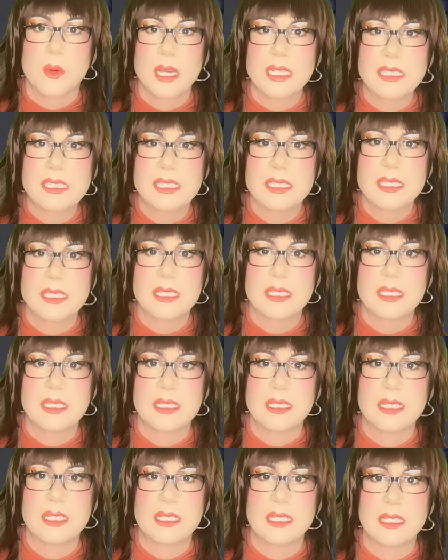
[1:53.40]
What?
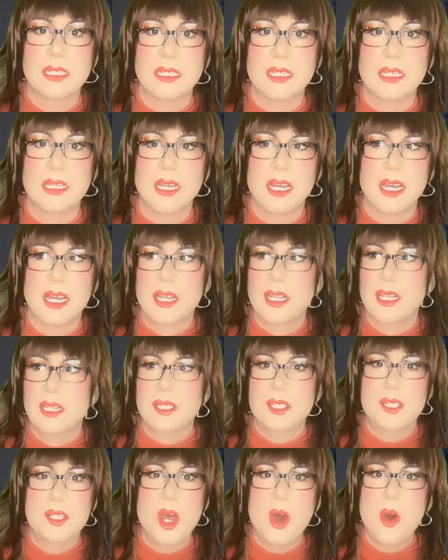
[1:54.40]

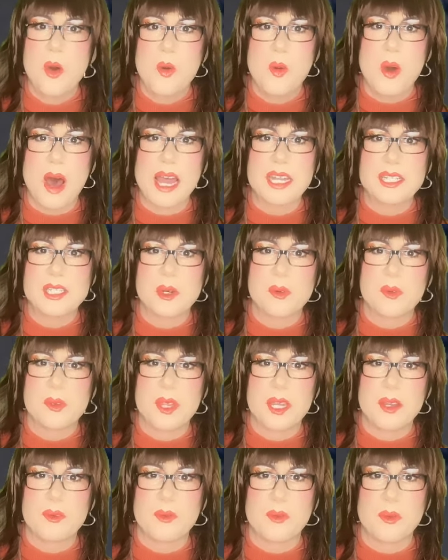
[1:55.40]
No, I don't
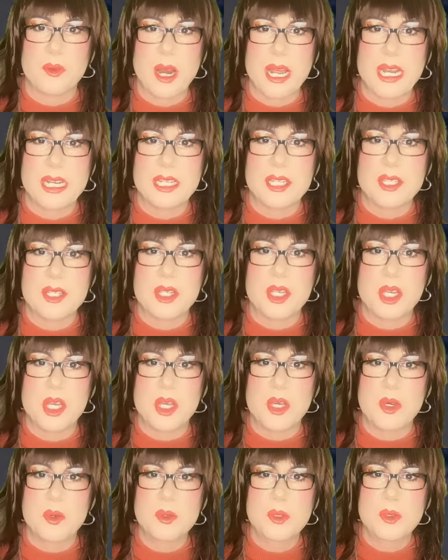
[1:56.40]
think Fred is
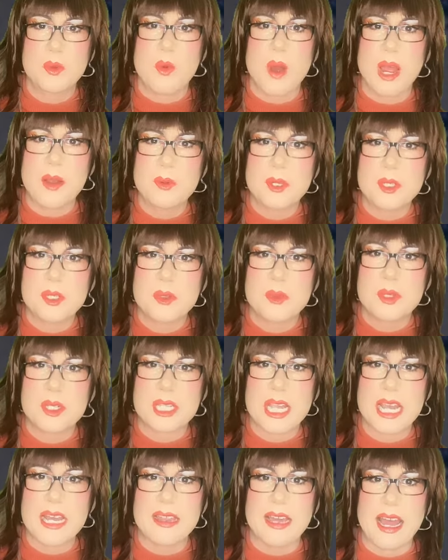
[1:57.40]
cute. Why would you
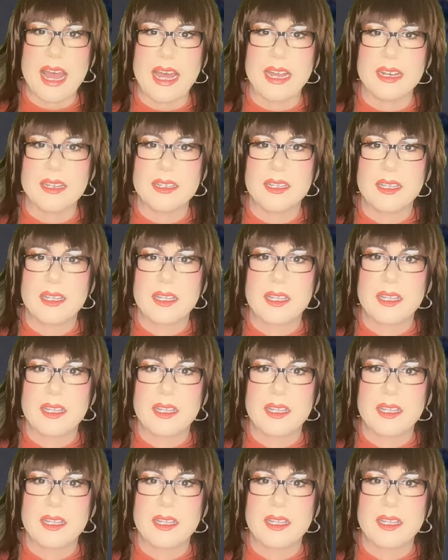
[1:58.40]
say that?